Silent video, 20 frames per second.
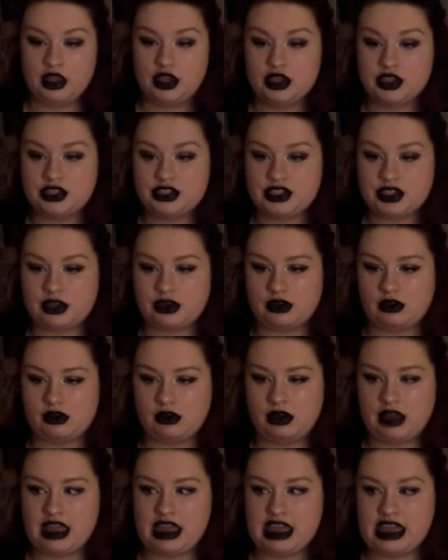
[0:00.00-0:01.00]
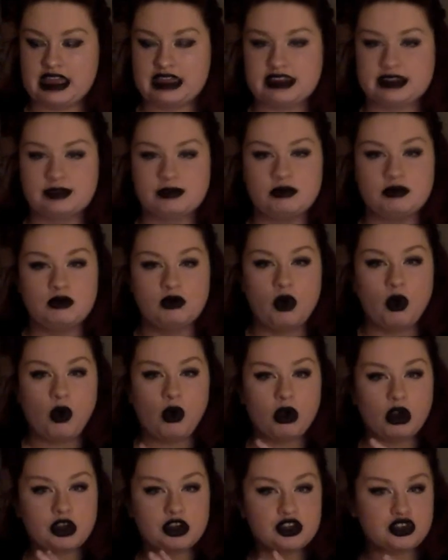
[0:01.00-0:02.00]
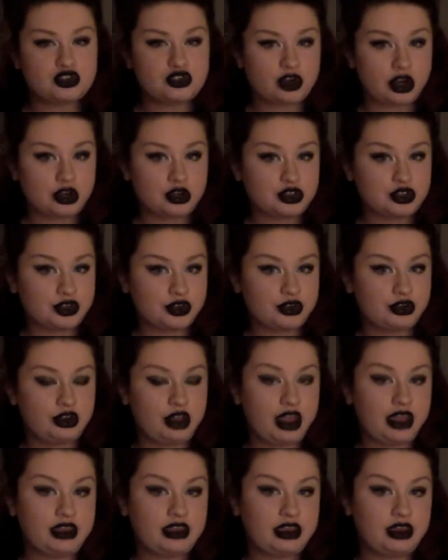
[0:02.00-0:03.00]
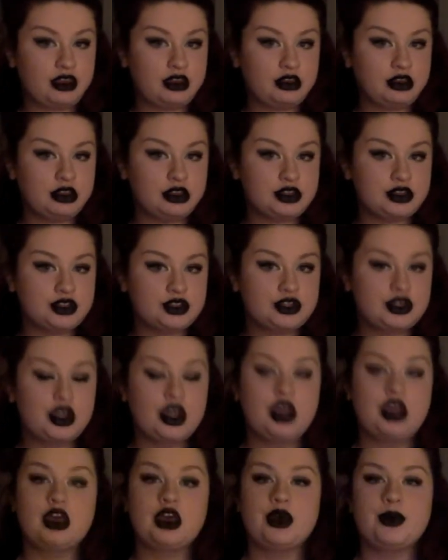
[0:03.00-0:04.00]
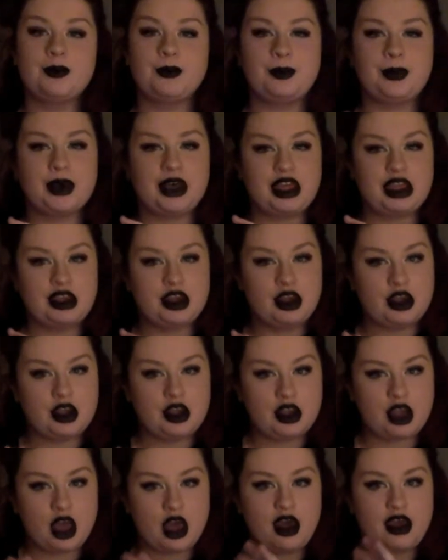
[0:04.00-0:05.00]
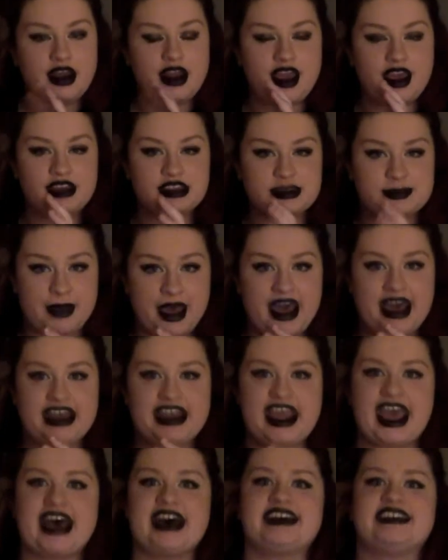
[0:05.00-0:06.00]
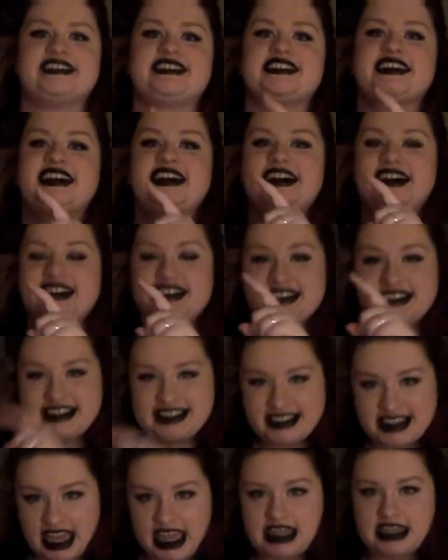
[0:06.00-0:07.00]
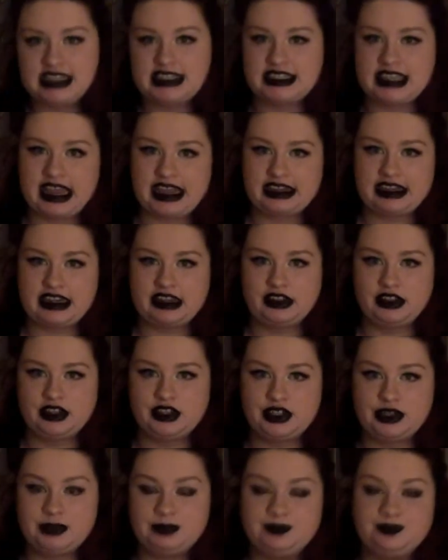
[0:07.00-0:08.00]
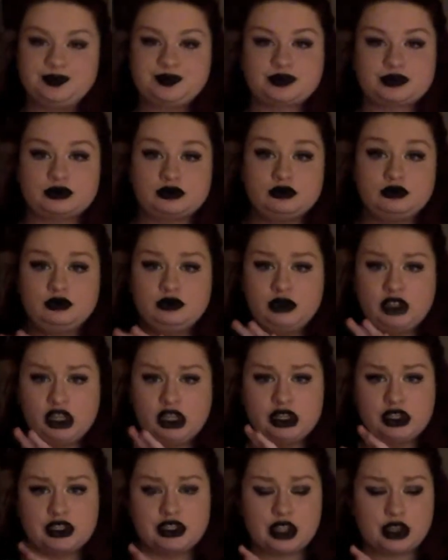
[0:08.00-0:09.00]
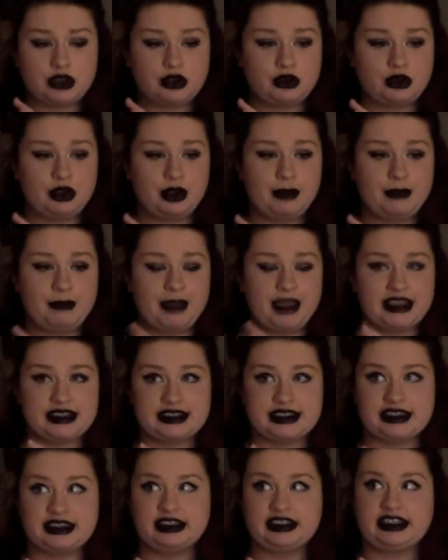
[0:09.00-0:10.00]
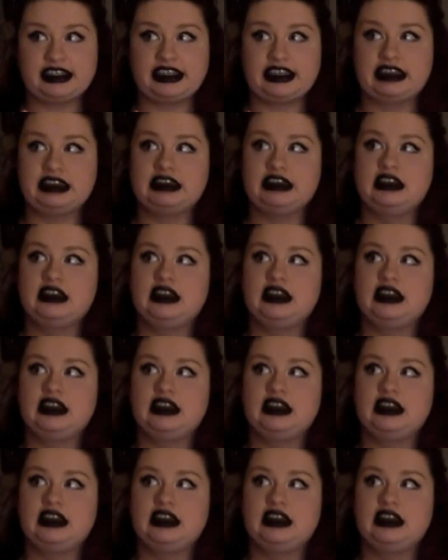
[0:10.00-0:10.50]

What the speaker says: So it's more structured like English, but not as bad as signed exact English. So basically,